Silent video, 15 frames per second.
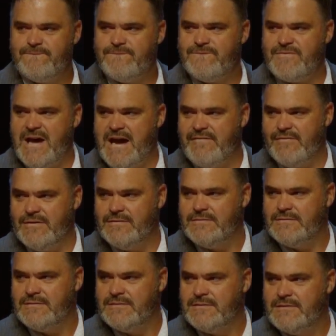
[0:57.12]
Favor."
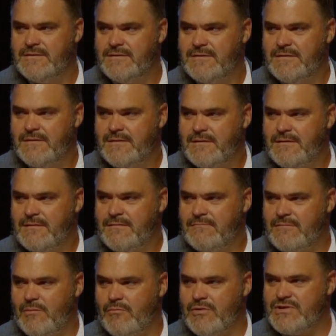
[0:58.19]

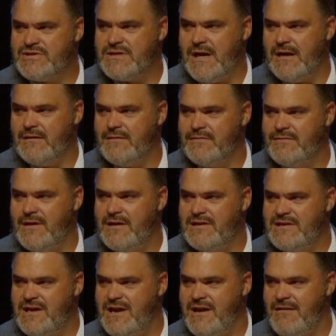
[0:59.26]
One more shot. The
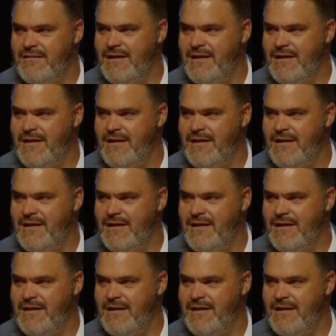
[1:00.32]
year